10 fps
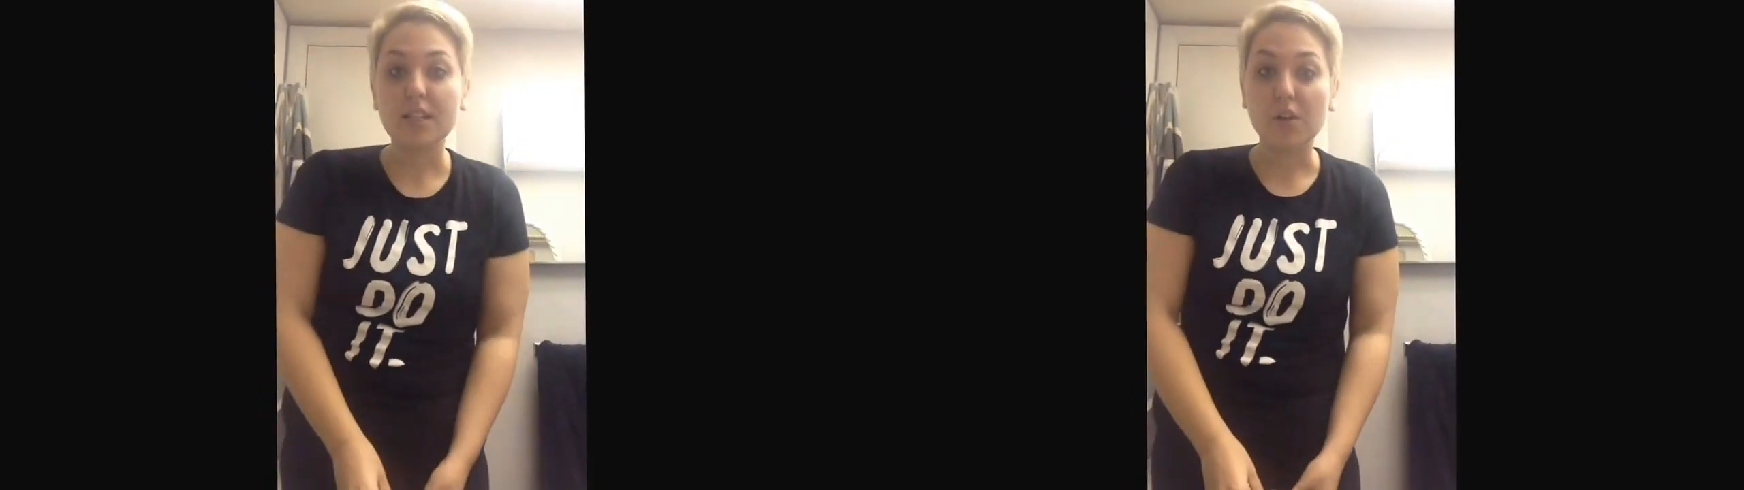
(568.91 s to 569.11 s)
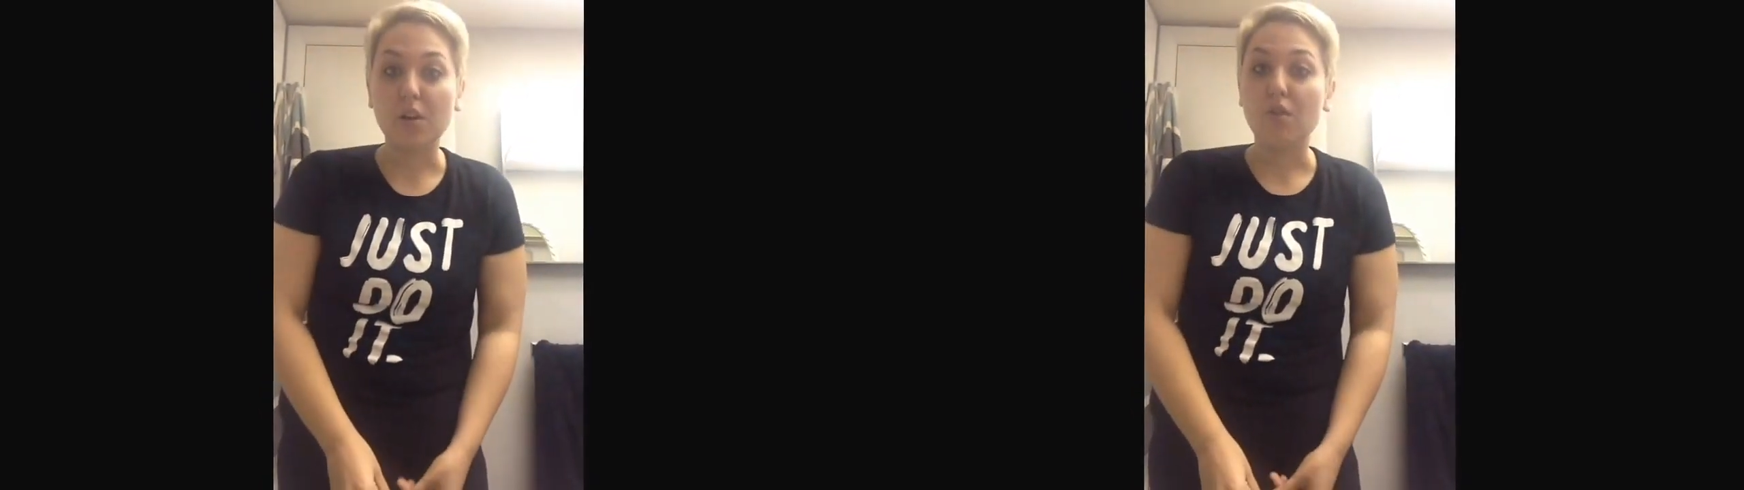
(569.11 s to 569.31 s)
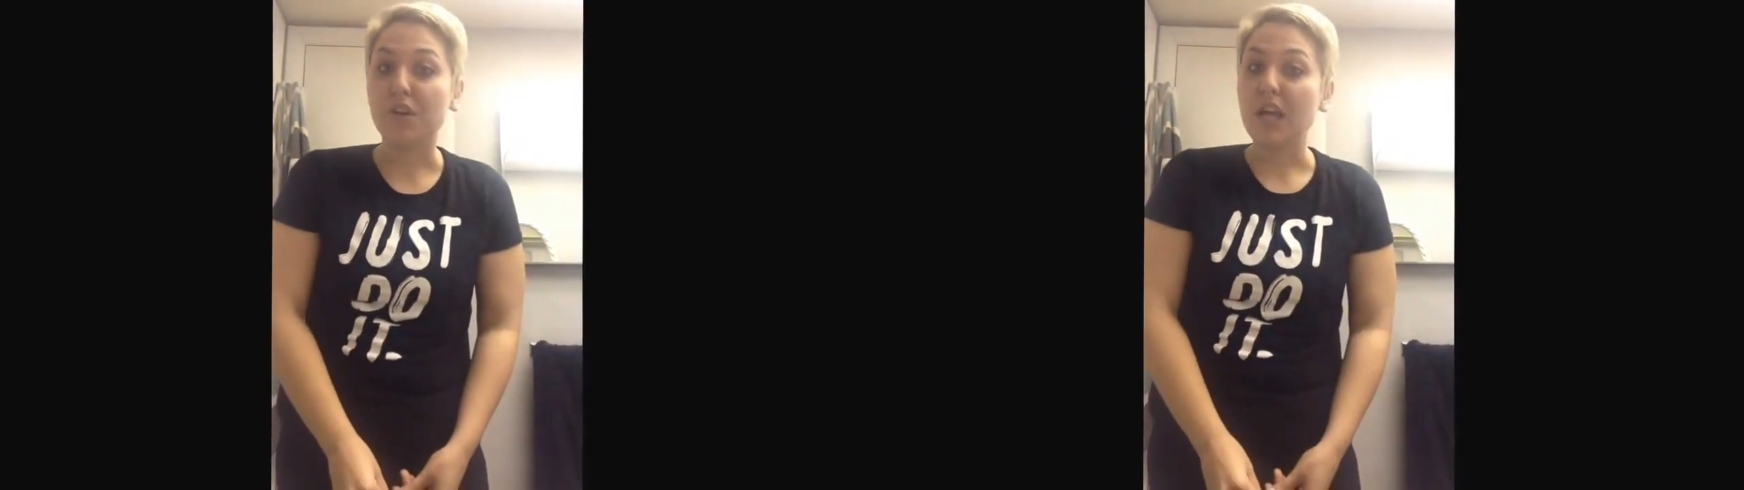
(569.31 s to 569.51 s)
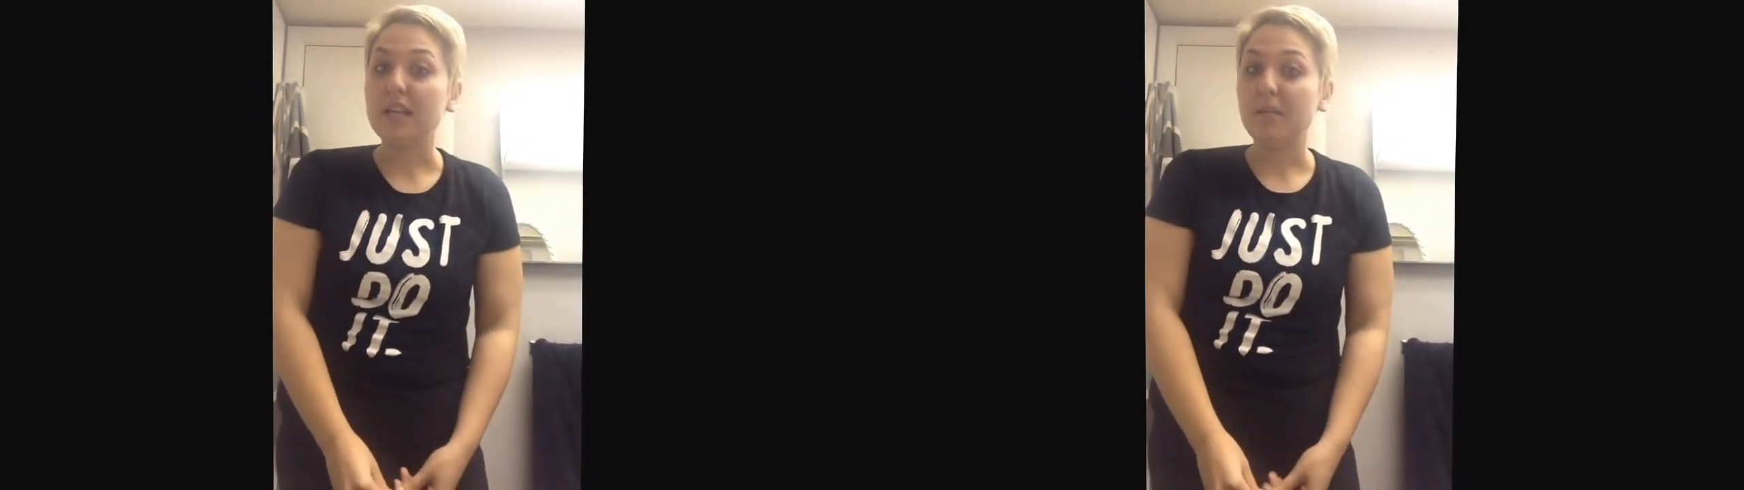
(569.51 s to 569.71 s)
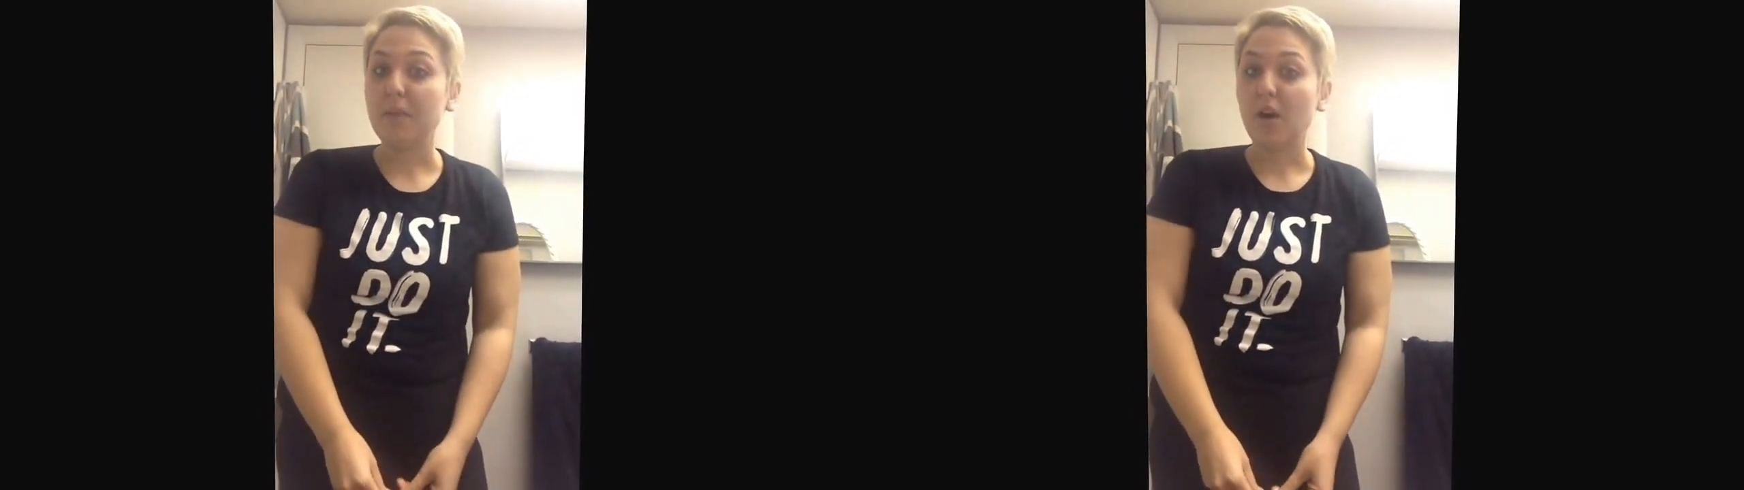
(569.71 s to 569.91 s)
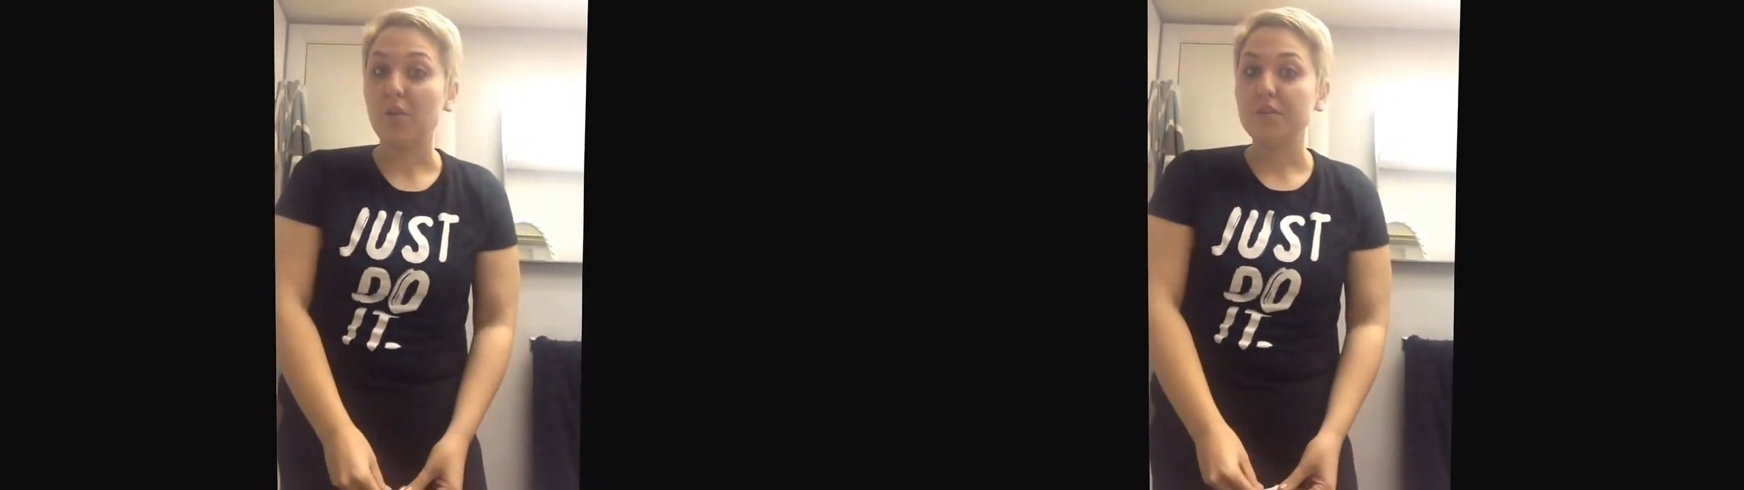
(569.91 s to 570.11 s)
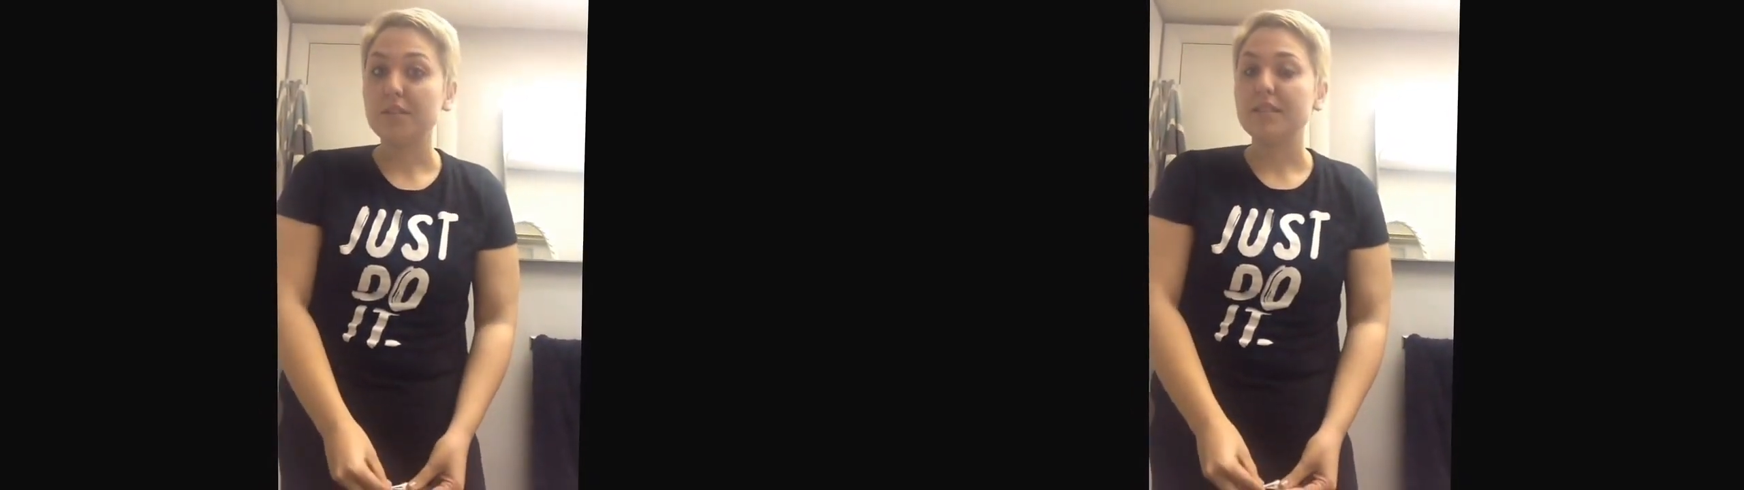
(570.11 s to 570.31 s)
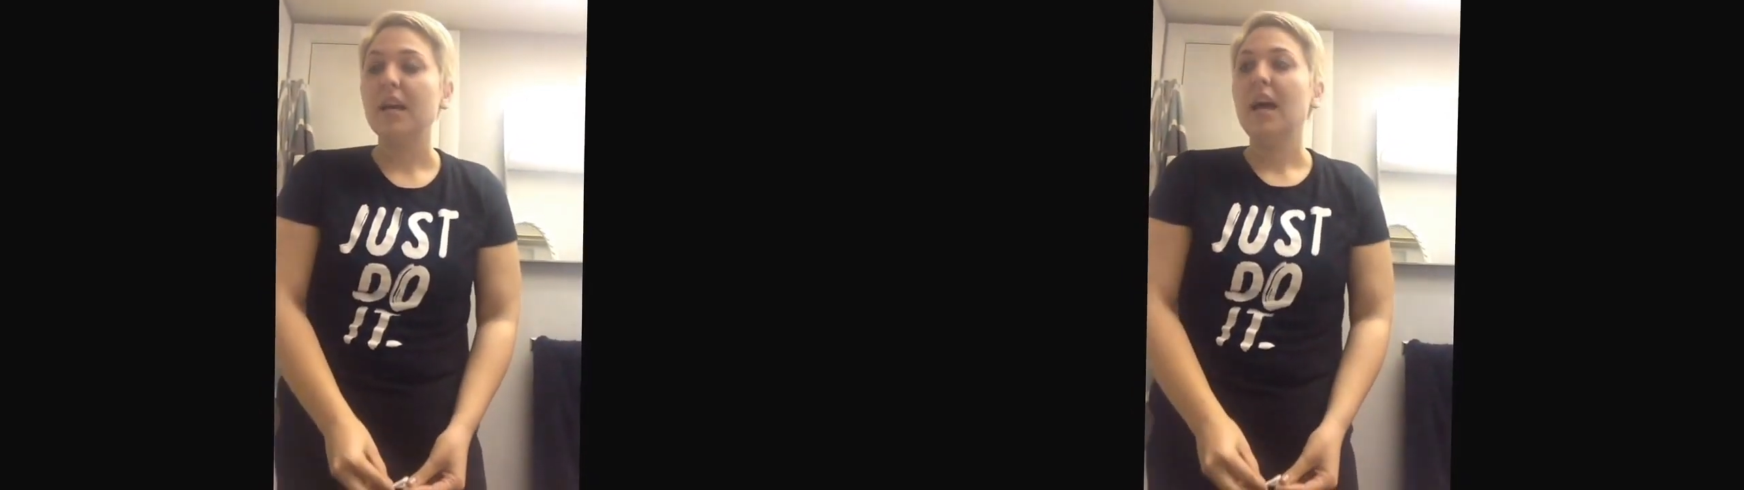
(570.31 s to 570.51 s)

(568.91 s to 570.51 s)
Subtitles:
a little over 90 pounds.